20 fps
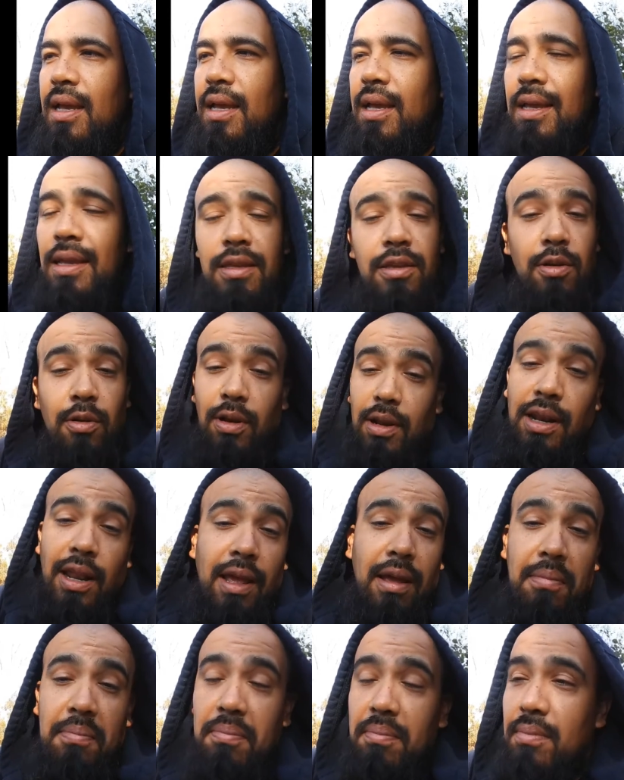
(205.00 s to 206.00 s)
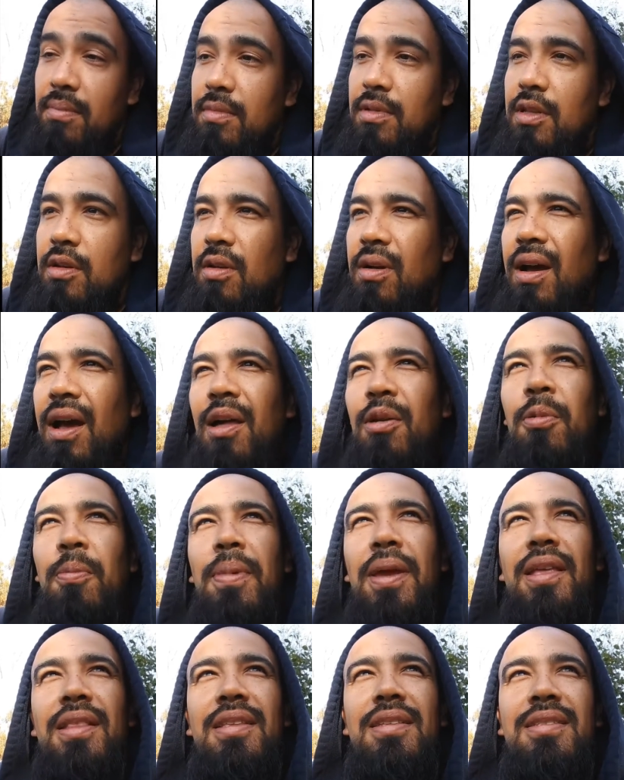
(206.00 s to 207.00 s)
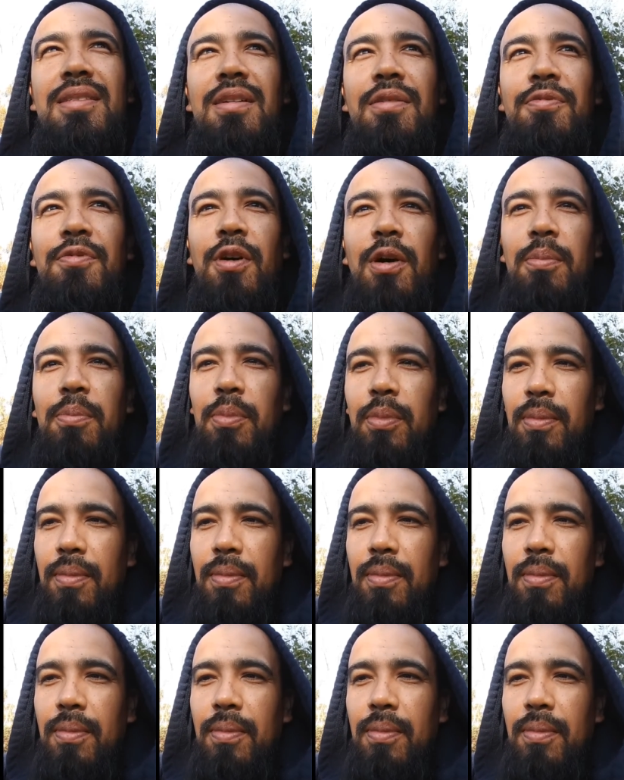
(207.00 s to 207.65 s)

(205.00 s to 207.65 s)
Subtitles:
you know, and I don't make this stuff up.